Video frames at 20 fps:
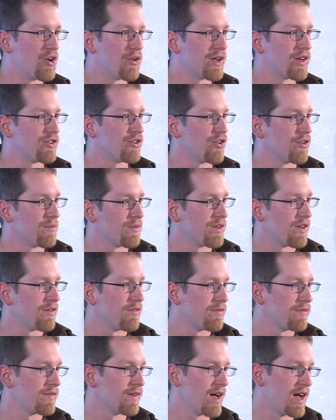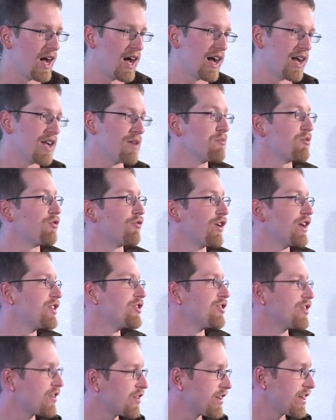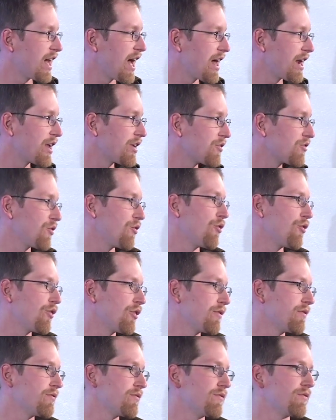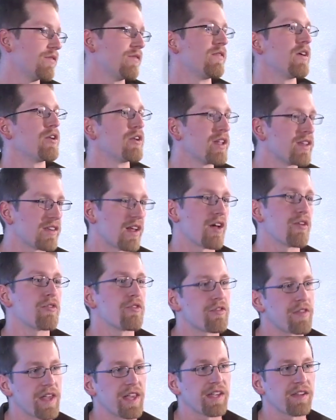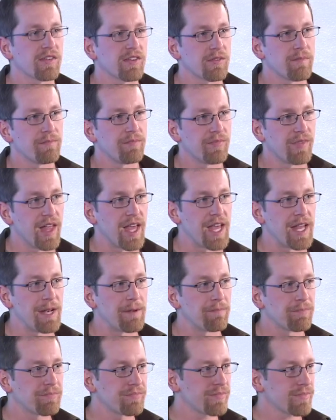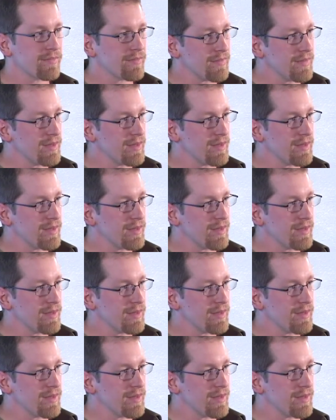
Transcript: in terms of immigration status or various other things, then,